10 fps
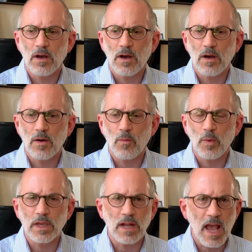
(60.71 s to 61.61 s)
Uh,
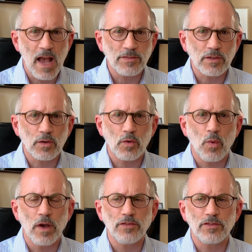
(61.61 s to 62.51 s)
we can ask
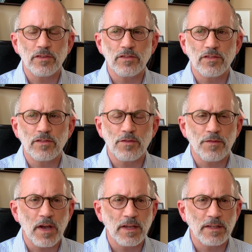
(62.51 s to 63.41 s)
questions to
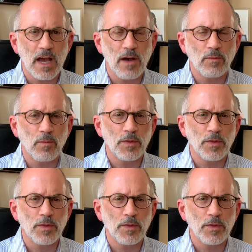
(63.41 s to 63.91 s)
find out